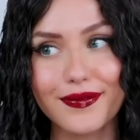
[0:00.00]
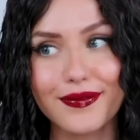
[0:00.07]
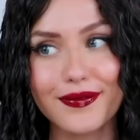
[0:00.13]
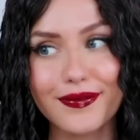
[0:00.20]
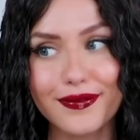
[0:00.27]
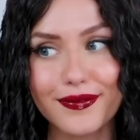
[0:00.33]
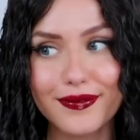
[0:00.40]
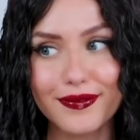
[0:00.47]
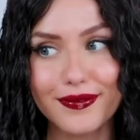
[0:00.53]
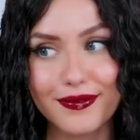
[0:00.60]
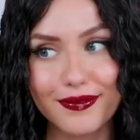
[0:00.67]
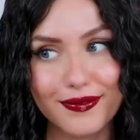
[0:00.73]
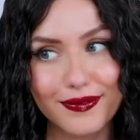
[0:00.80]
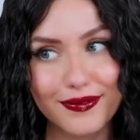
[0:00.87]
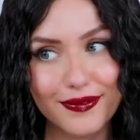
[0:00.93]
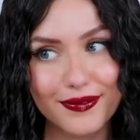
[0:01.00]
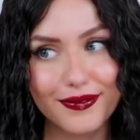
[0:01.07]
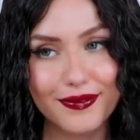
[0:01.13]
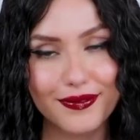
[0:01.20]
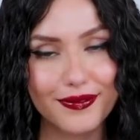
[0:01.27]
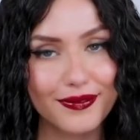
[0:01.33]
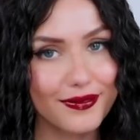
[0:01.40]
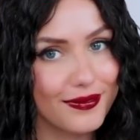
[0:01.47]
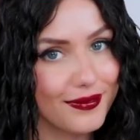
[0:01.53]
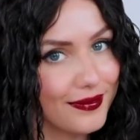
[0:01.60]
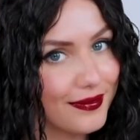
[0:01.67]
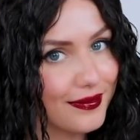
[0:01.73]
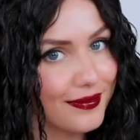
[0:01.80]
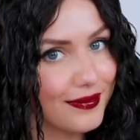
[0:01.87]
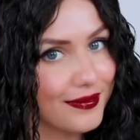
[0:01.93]

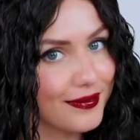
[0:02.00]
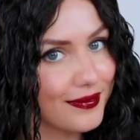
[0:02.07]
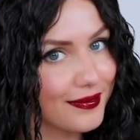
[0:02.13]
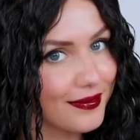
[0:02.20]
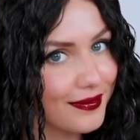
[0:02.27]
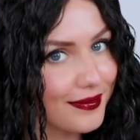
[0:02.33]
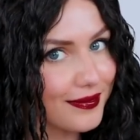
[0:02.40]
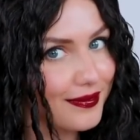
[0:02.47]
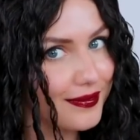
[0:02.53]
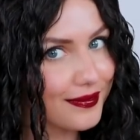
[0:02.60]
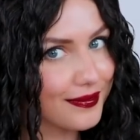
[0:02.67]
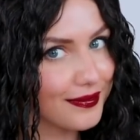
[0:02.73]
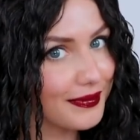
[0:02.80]
Nobody speaks.